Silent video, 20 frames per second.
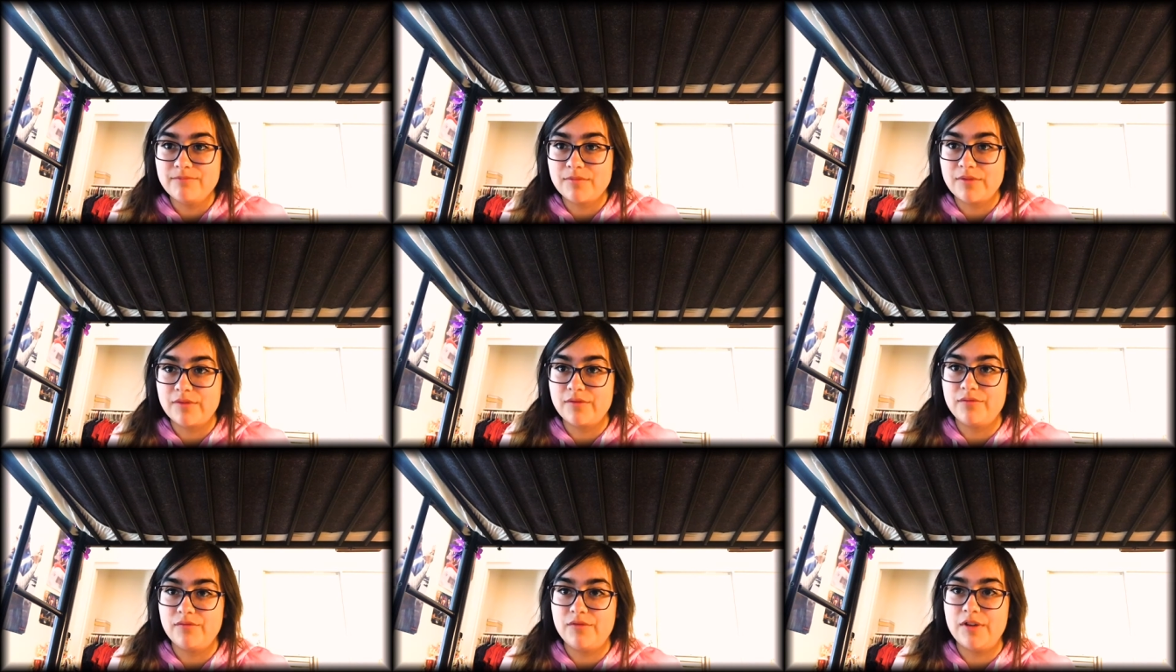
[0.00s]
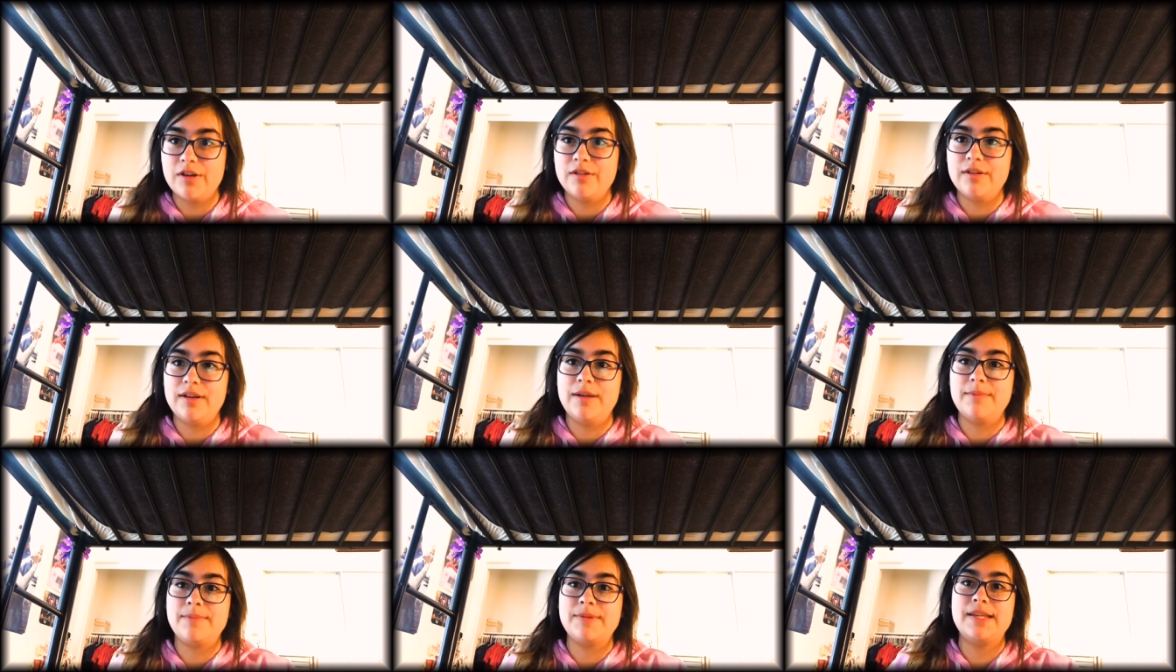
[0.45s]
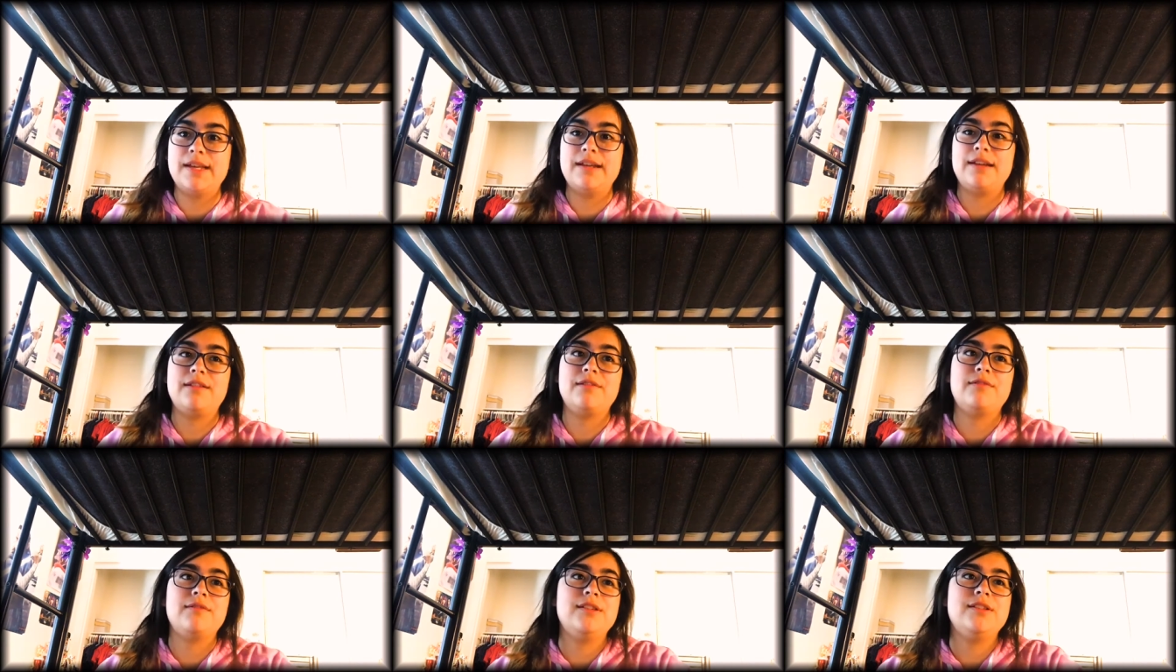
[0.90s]
very
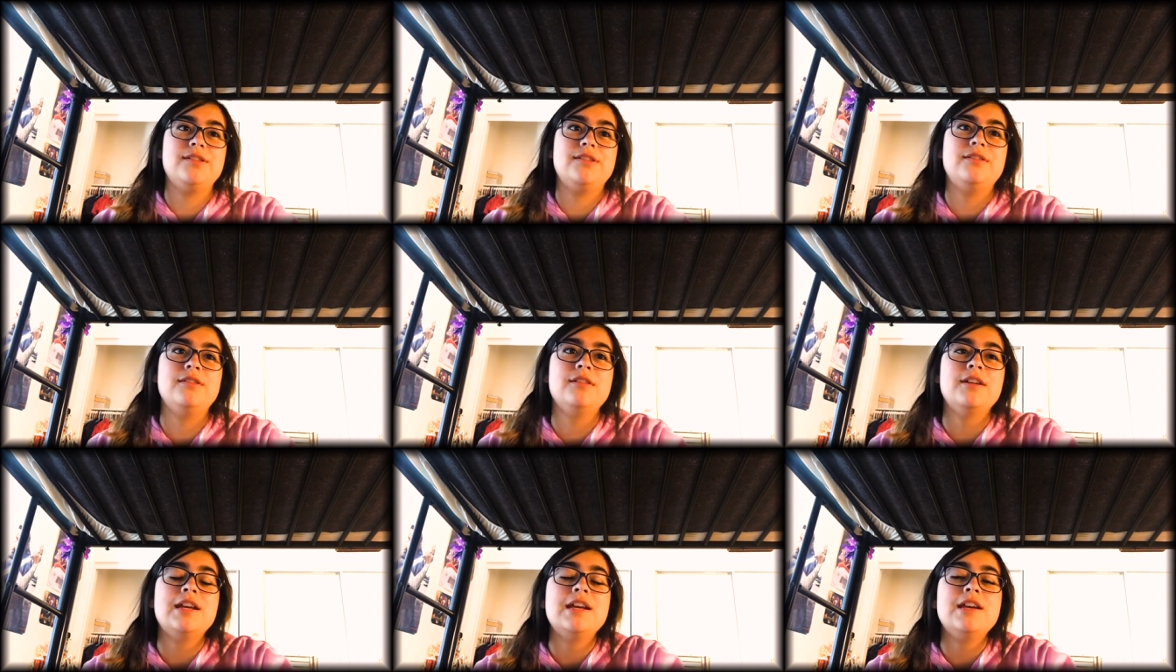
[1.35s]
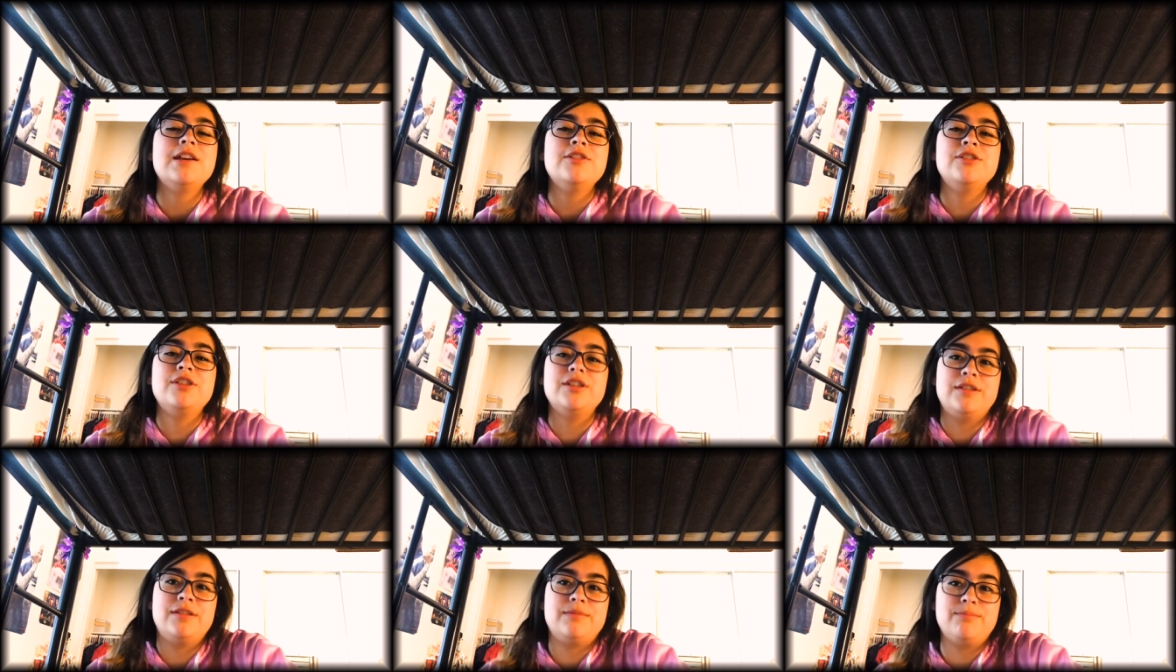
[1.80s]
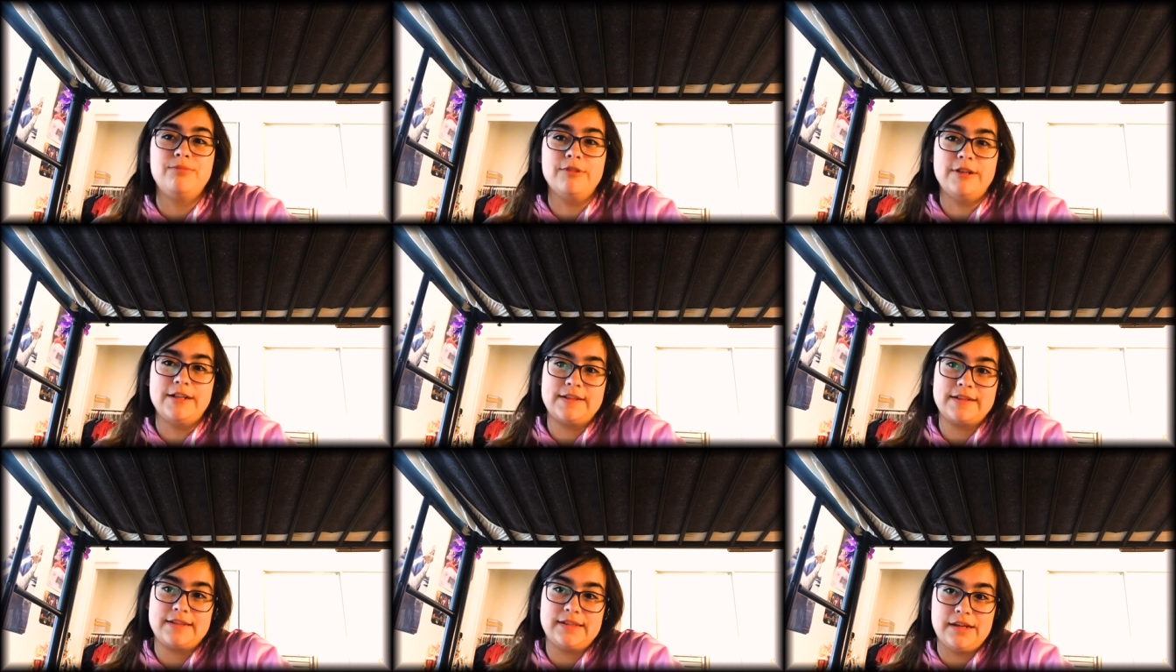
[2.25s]
upsetting when she
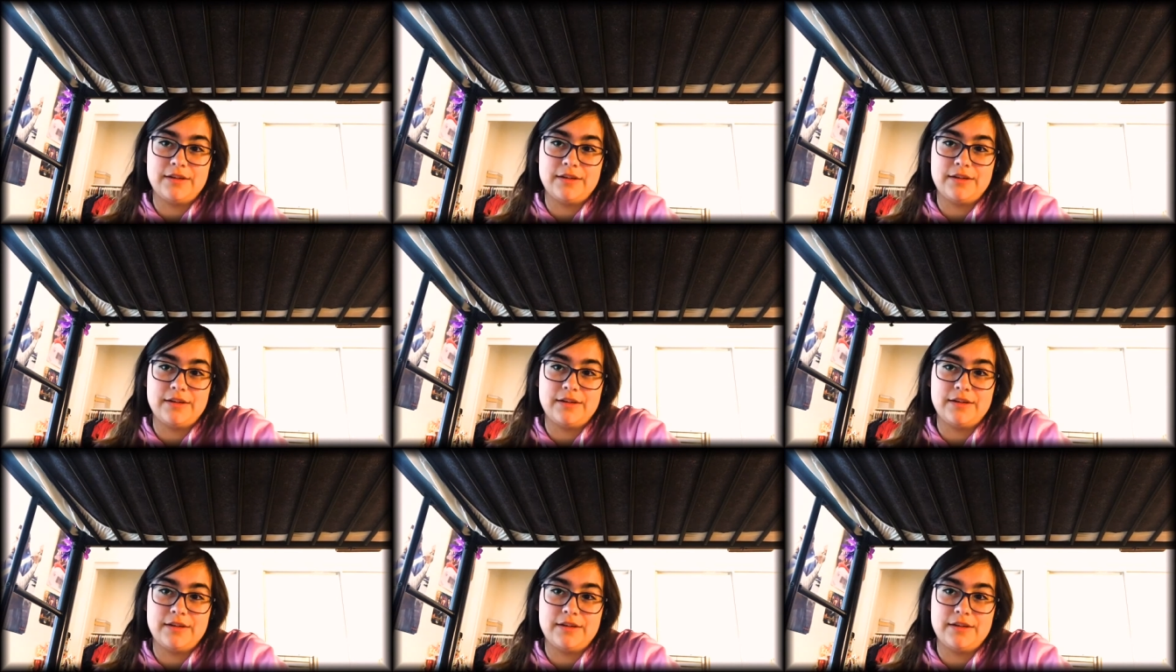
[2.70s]
breaks